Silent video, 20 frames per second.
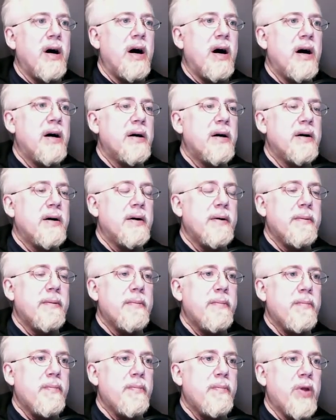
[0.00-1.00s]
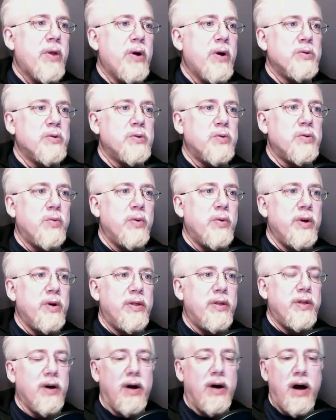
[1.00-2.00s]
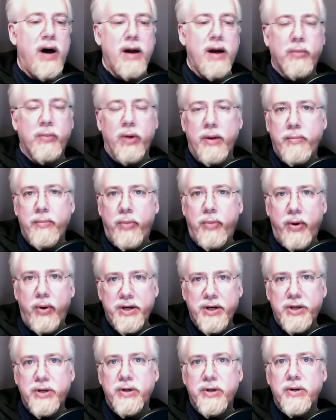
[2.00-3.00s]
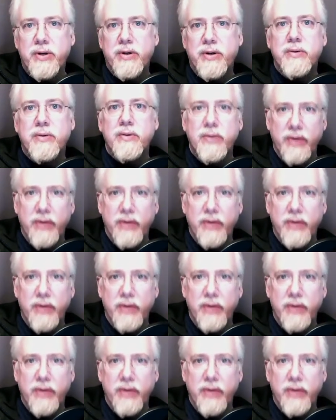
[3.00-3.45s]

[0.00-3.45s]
those with high blood pressure,